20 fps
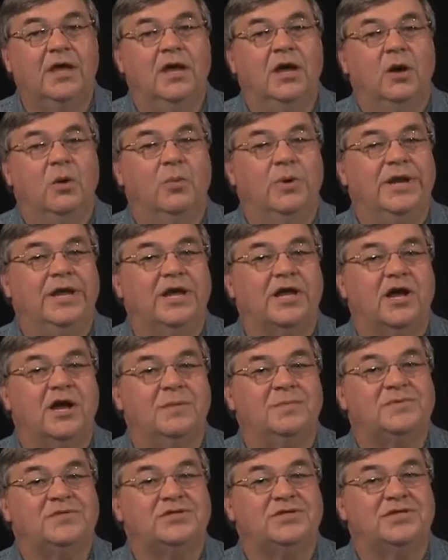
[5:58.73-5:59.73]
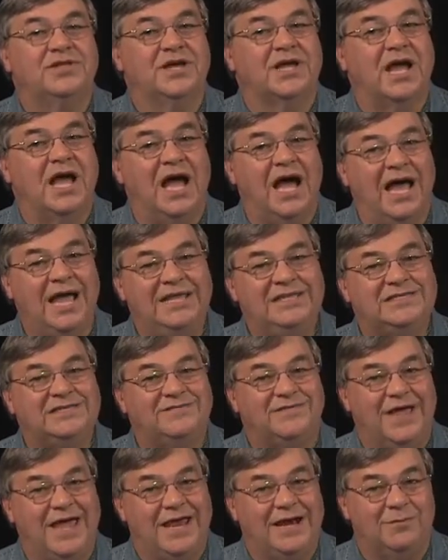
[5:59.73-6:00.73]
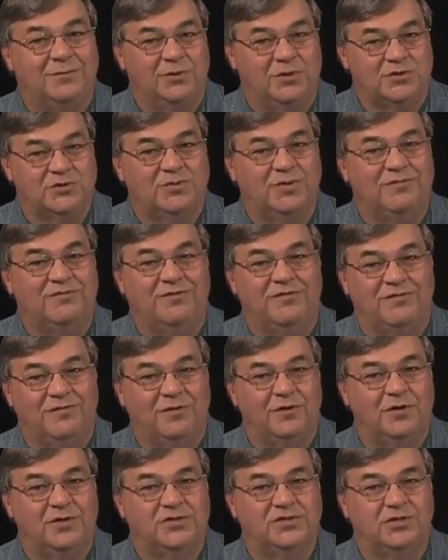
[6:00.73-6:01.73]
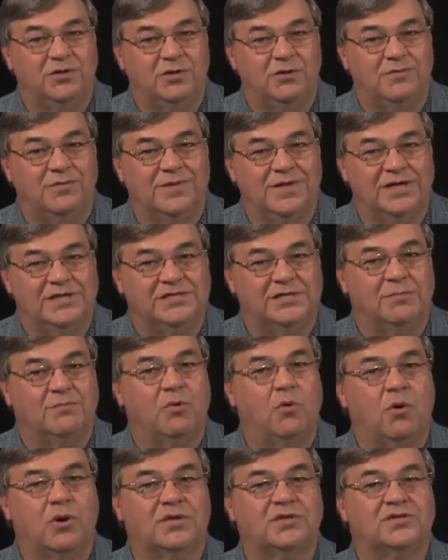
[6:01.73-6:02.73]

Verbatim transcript: When it comes to the kinds of animals we've referred to, it's important to